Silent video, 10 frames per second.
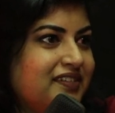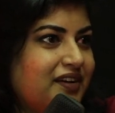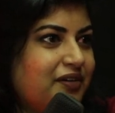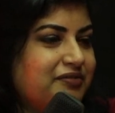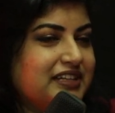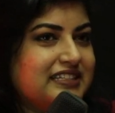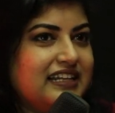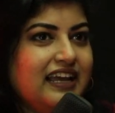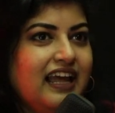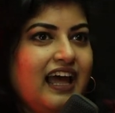
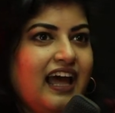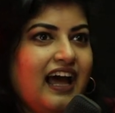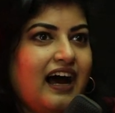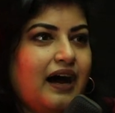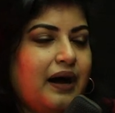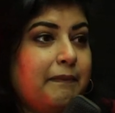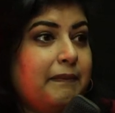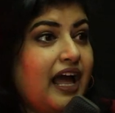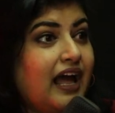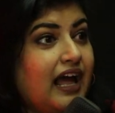obviously. Uh,
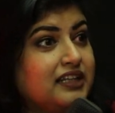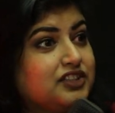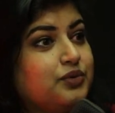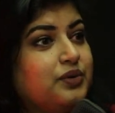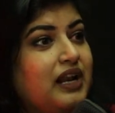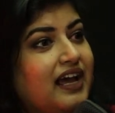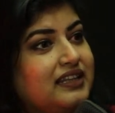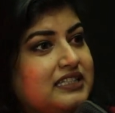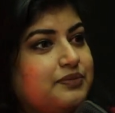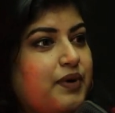and school had
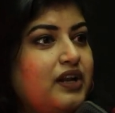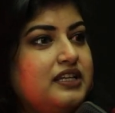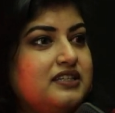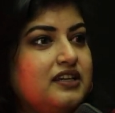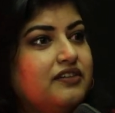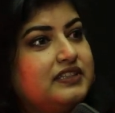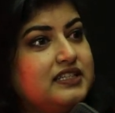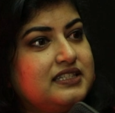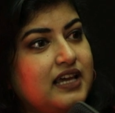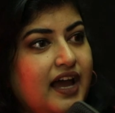this policy of the
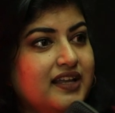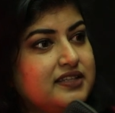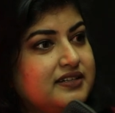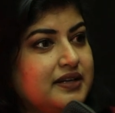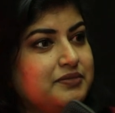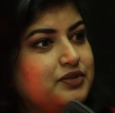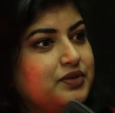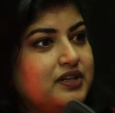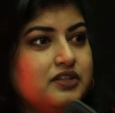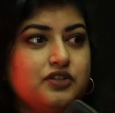science stream
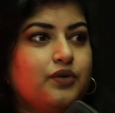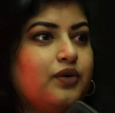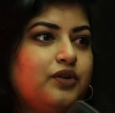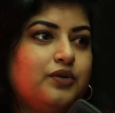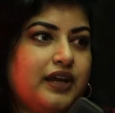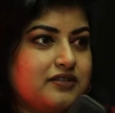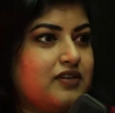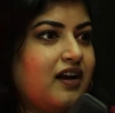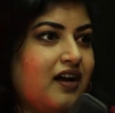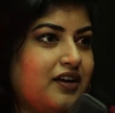students don't do
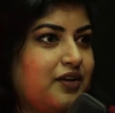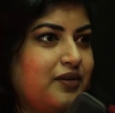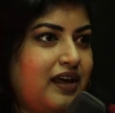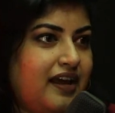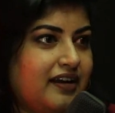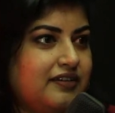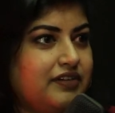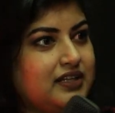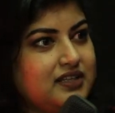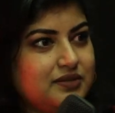extracurricular
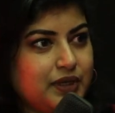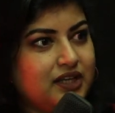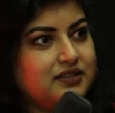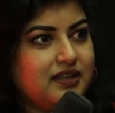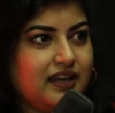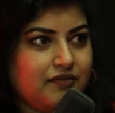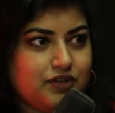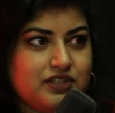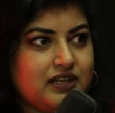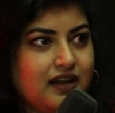activities because they have to
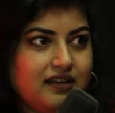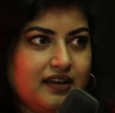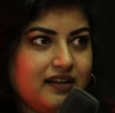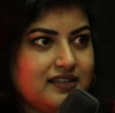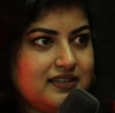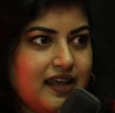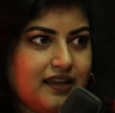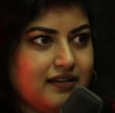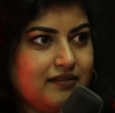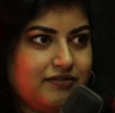study and it's like
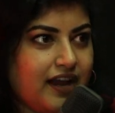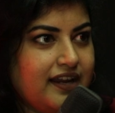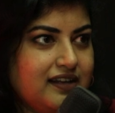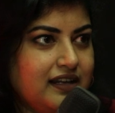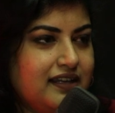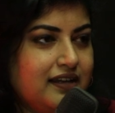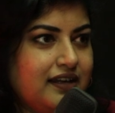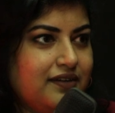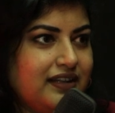final year it's and all that